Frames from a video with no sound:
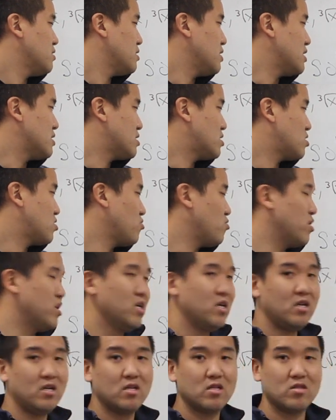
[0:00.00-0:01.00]
That's
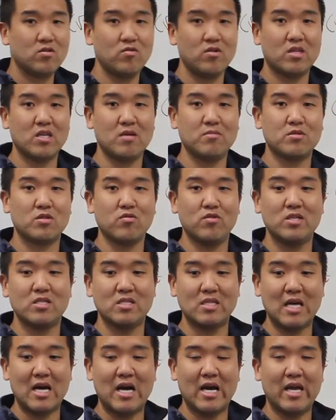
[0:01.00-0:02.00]
3. 3 times 3 is
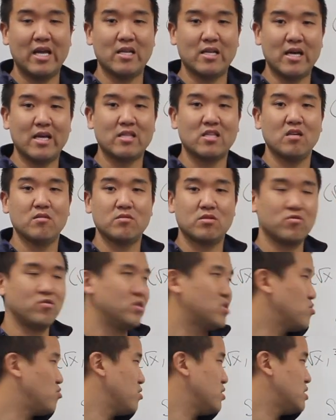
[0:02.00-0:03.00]
9. 9 times 3
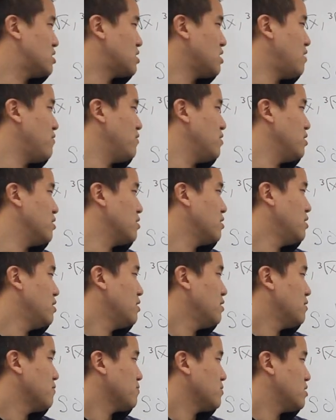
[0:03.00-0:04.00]
is 27.
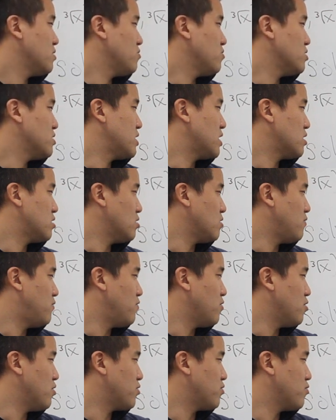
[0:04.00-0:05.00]
We're going to take it to the
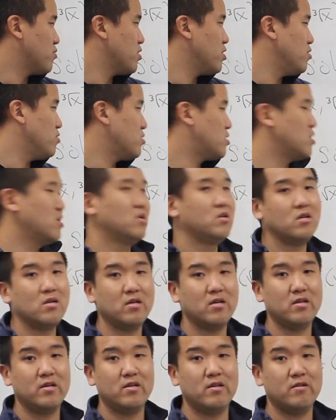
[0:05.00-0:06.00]
4th root,
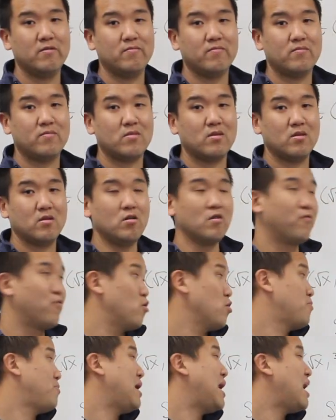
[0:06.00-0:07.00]
or
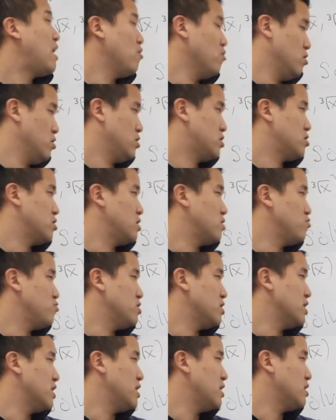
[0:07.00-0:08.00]
4th power, so then
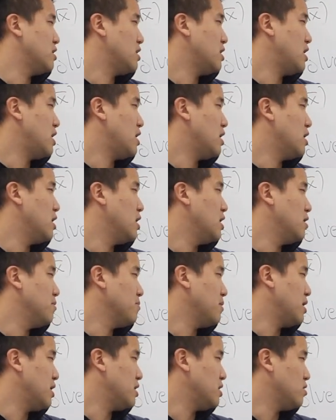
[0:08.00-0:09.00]
we get
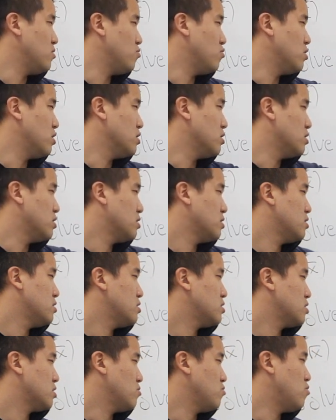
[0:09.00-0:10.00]
81.
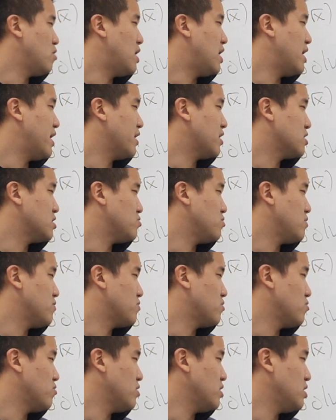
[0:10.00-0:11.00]
Why? Because we
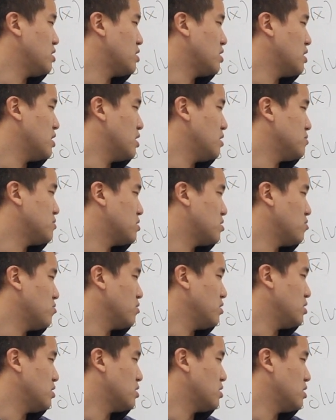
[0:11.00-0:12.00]
have 3 times
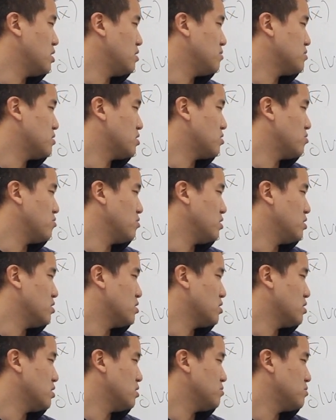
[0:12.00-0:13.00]
3 times 3
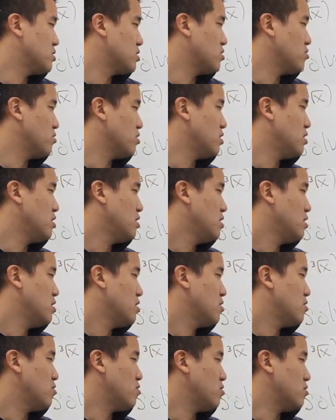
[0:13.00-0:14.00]
times 3,
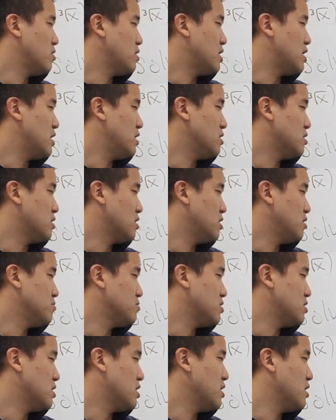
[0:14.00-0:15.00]
or 9
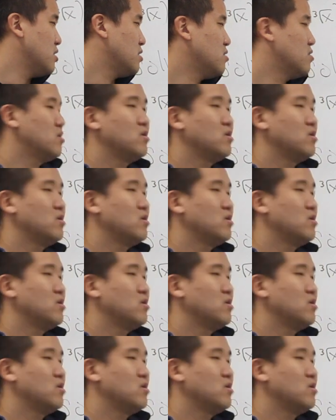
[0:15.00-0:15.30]
times 9,